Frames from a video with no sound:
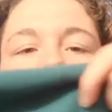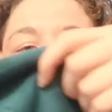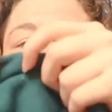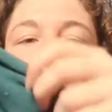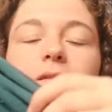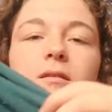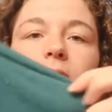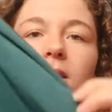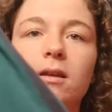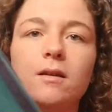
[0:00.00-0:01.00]
and then the
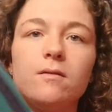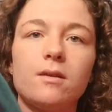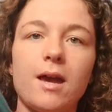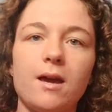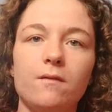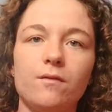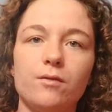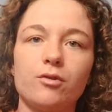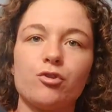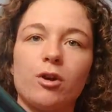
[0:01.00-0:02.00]
sleeves have
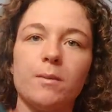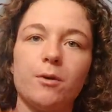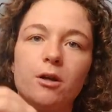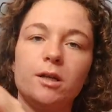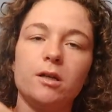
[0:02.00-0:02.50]
the stripe on